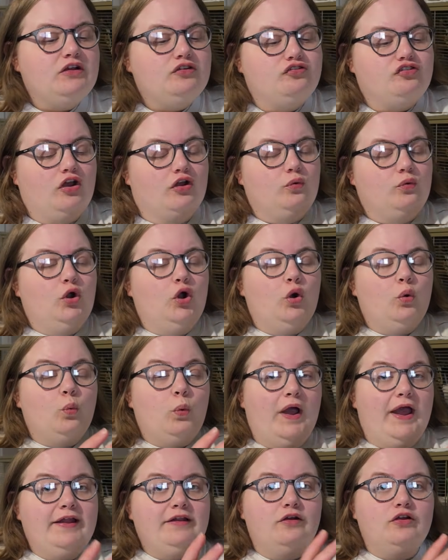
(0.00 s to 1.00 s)
So
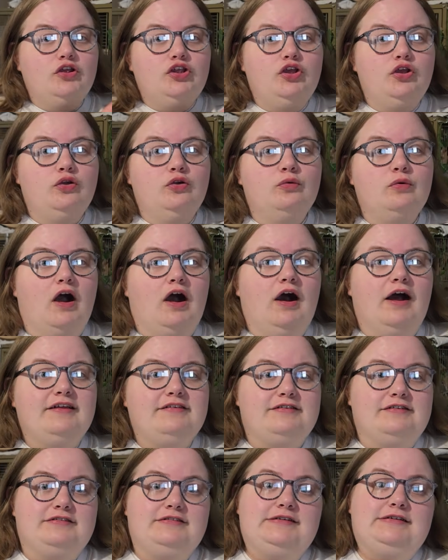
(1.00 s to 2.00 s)
when you are
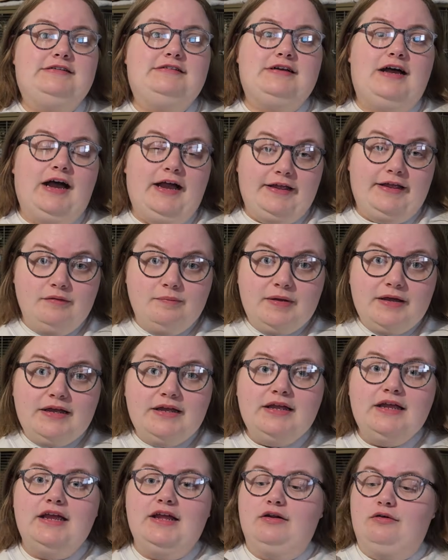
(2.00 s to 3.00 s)
assessing type
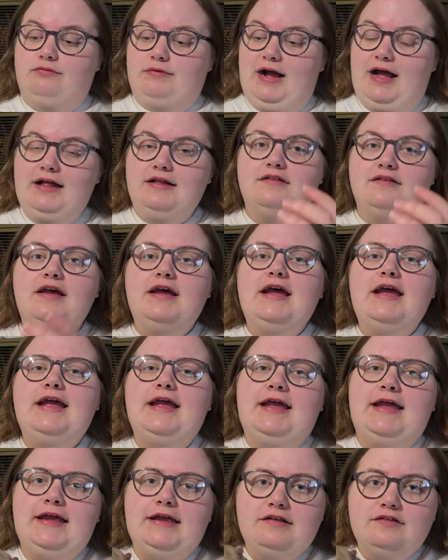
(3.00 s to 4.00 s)
in a rat,
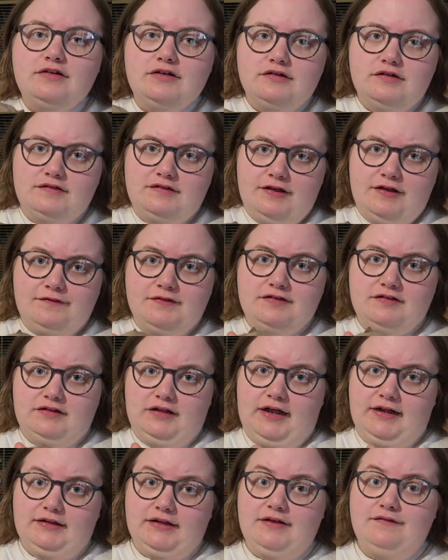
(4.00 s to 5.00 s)
it is going to differ
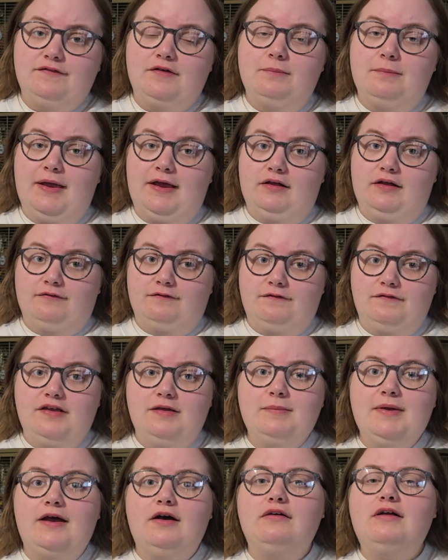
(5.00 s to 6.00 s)
slightly for male and
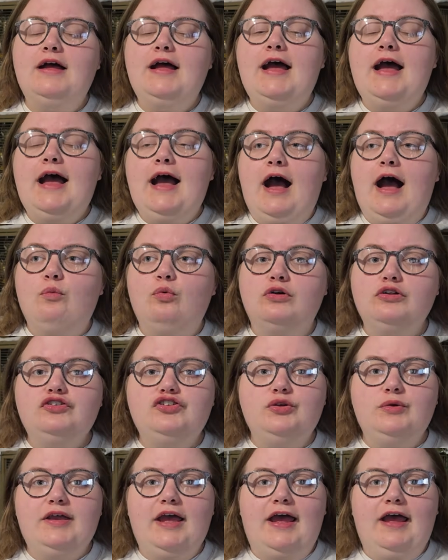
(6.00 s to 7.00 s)
female. And
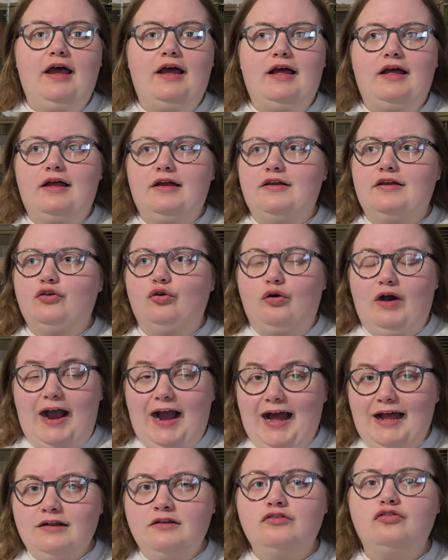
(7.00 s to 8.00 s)
once you get your
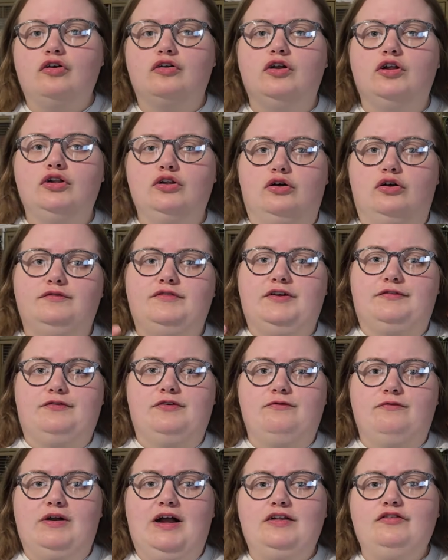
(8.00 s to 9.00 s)
hands on a lot of
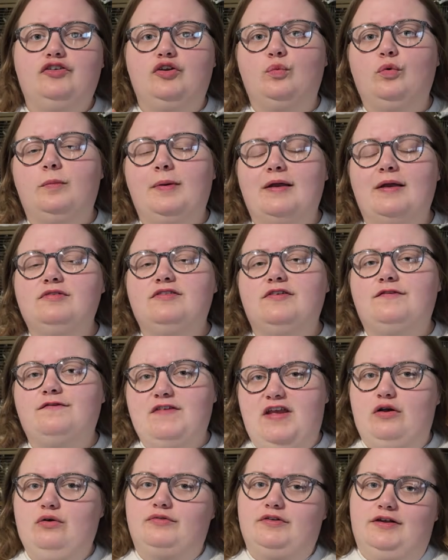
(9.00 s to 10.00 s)
different rats, you will be able to
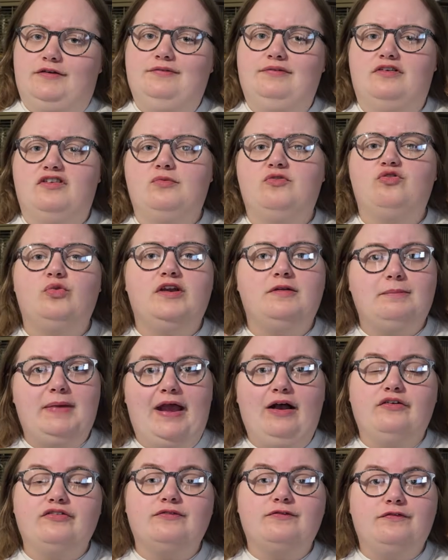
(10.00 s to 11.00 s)
feel the difference between
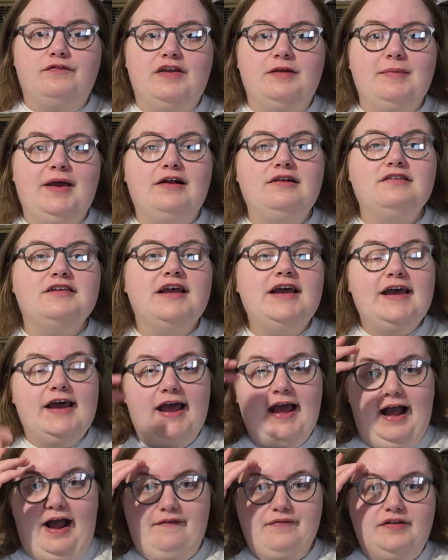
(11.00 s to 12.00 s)
males and females
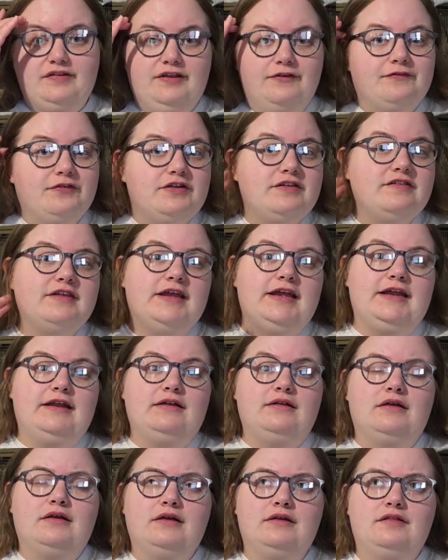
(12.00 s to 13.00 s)
and the difference
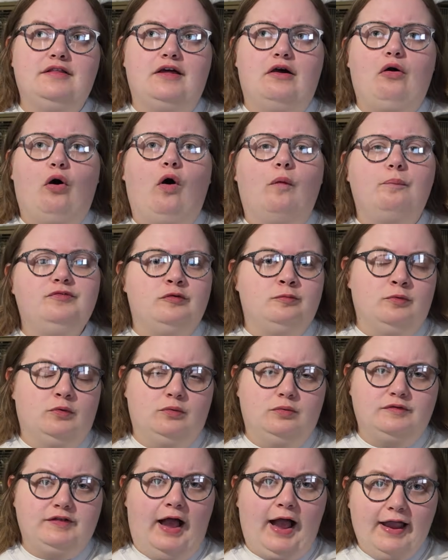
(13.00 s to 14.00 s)
in the
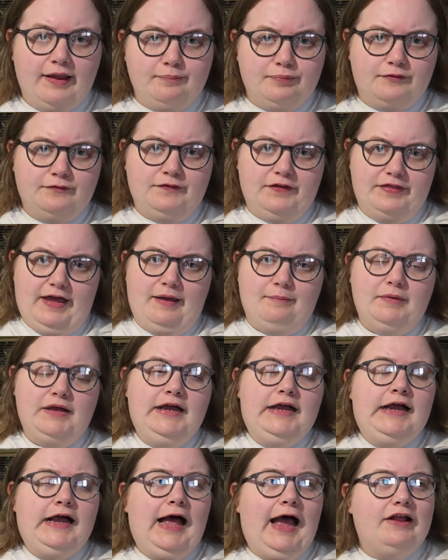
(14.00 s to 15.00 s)
optimal type for them.
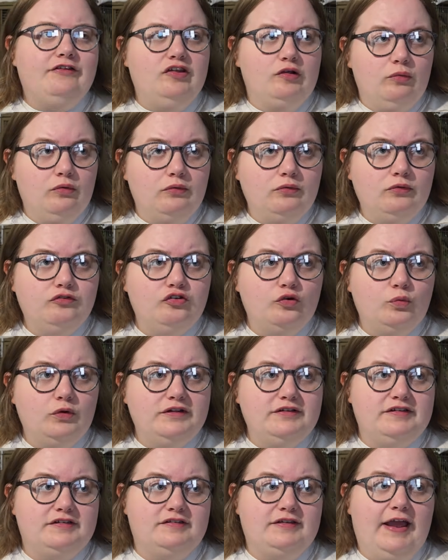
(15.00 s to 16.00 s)
I do also
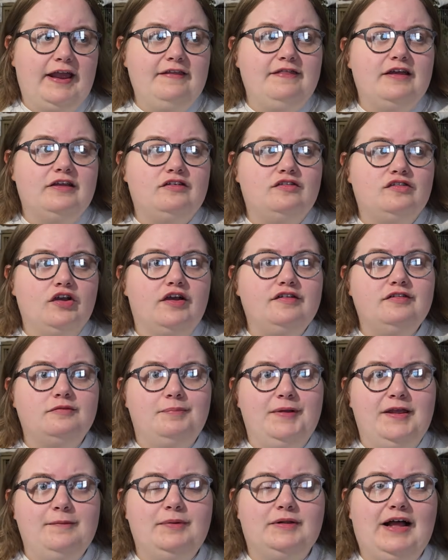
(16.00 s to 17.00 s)
want to say that
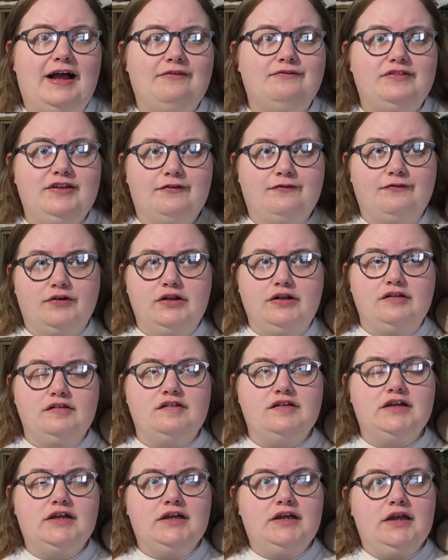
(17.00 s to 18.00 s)
certain people have
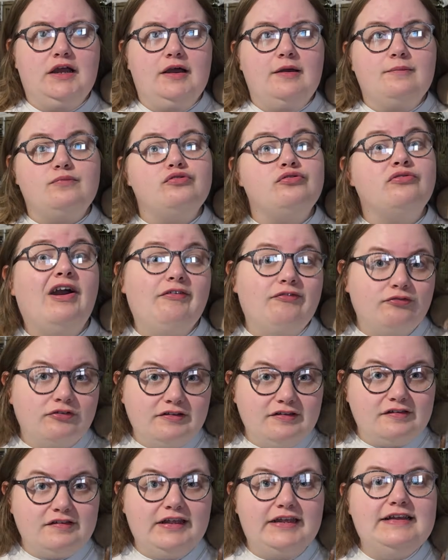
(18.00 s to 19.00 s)
different
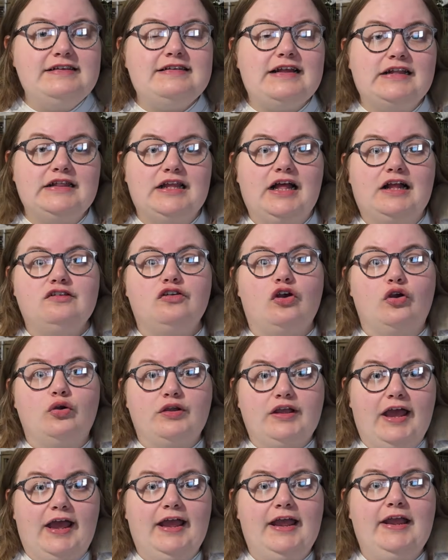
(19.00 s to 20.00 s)
preferences, and that's
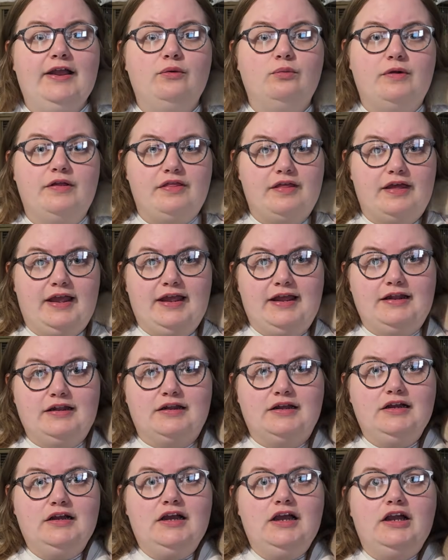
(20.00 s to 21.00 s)
okay
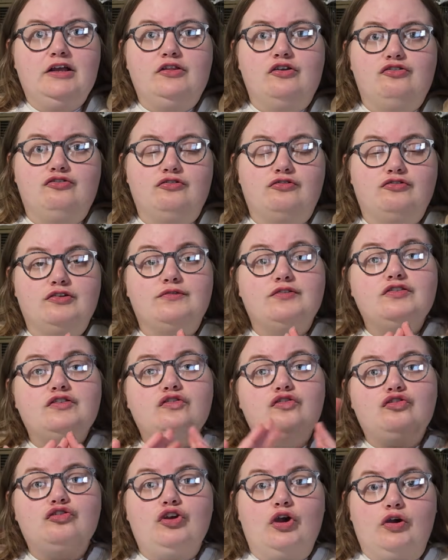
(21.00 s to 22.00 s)
within the sort of
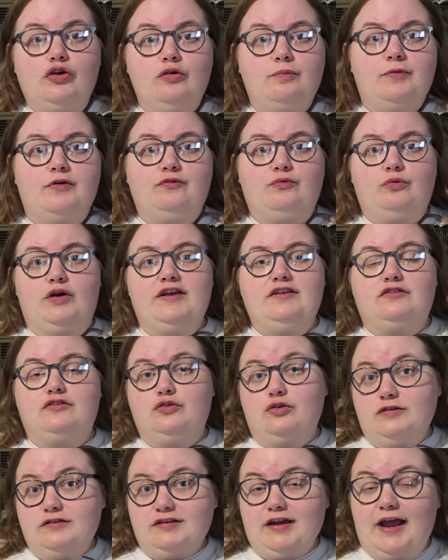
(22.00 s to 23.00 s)
scope of what is
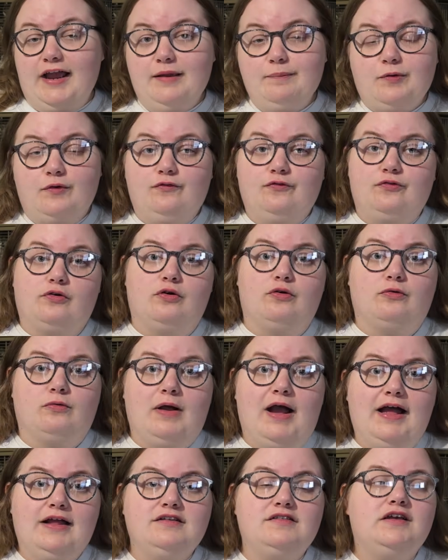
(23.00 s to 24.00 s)
good type for a
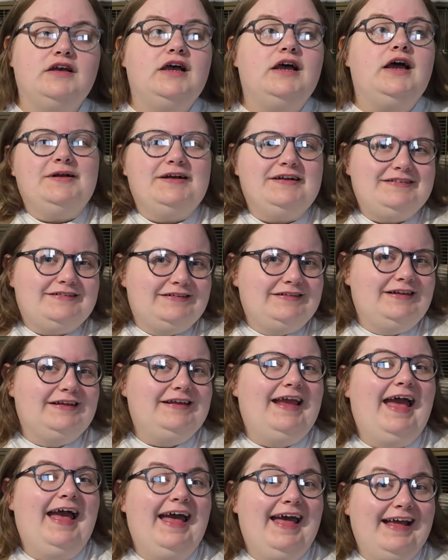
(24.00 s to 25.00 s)
rat.
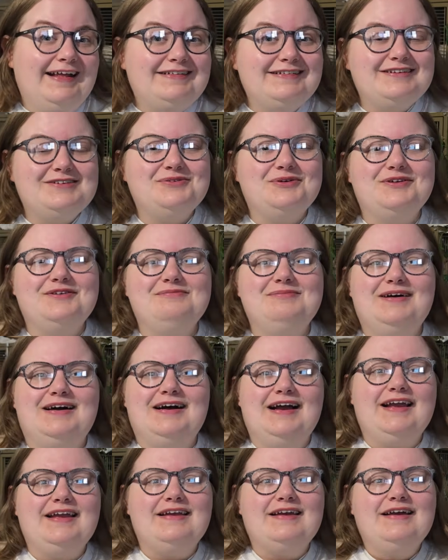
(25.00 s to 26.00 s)
Personally, head is one of
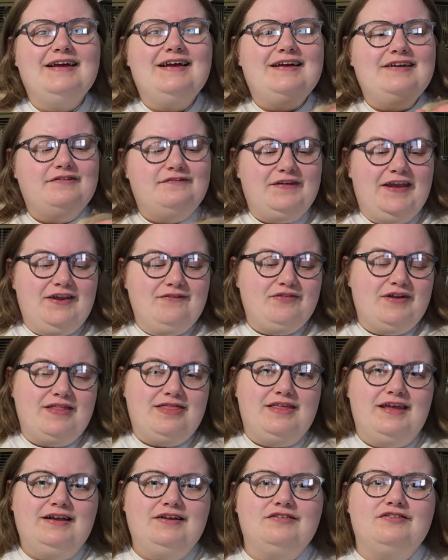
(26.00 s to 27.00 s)
my
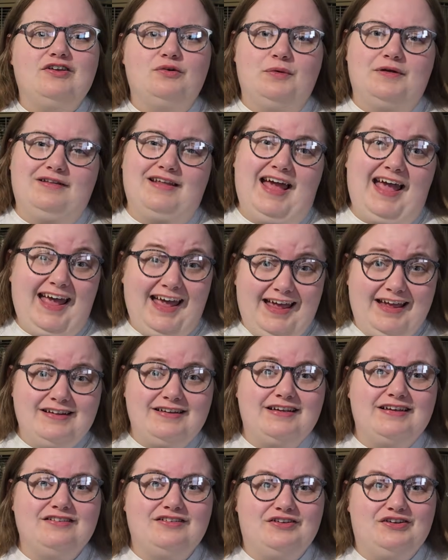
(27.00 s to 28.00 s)
favorite things. So when the
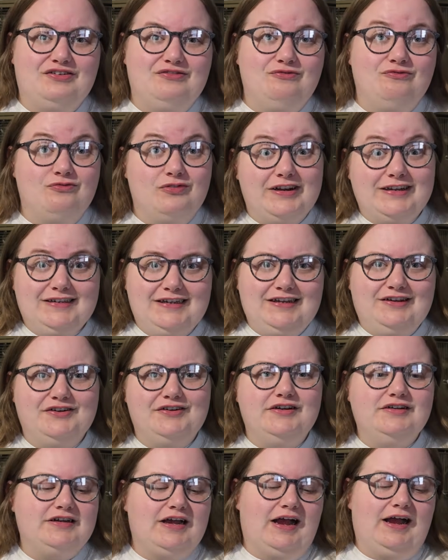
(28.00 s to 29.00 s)
head is really
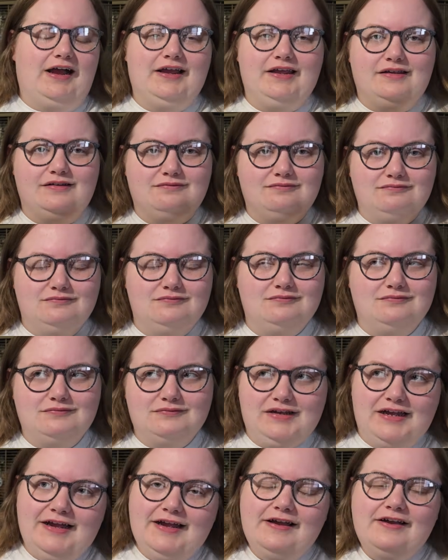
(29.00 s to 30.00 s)
good, I
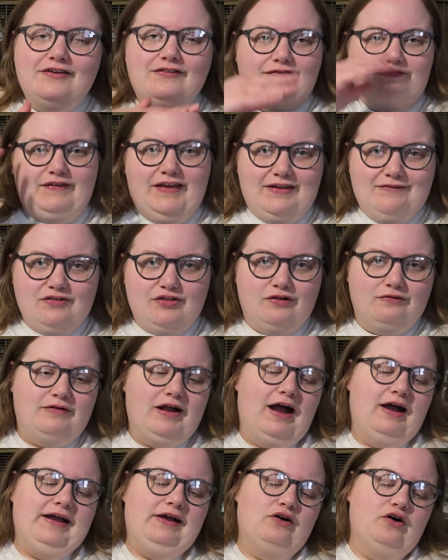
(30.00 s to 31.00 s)
favor the
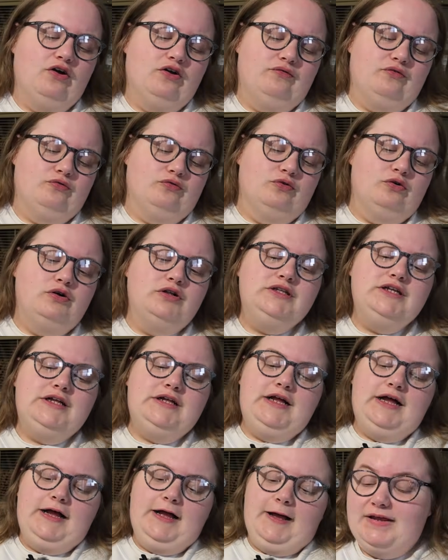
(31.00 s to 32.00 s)
rat overall.
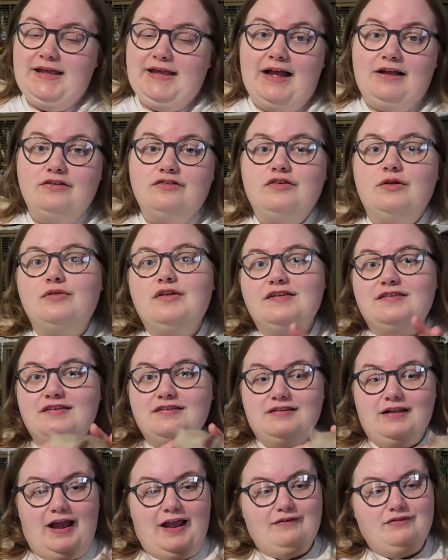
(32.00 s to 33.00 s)
But yeah, so
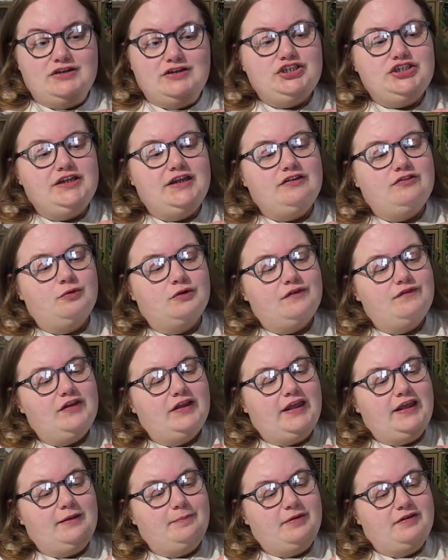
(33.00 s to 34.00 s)
this is Lyra. She is one of
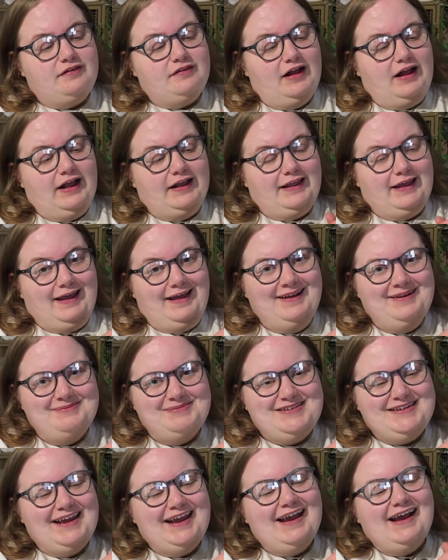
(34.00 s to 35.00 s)
the keepers that I
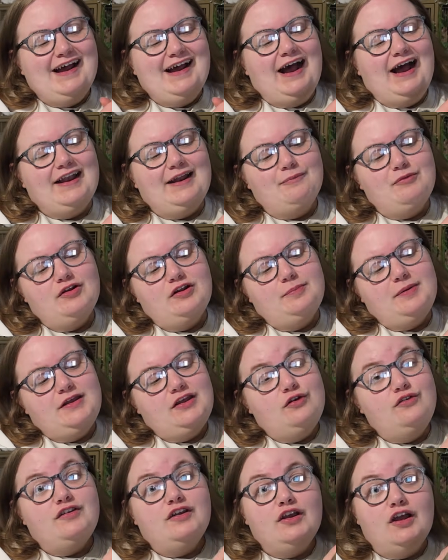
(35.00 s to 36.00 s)
kept, and I'm going to be
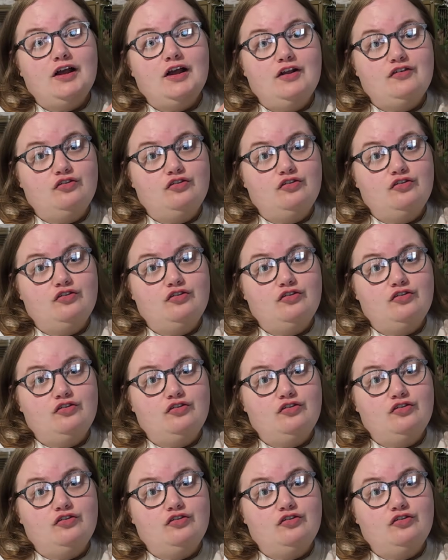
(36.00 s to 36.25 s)
using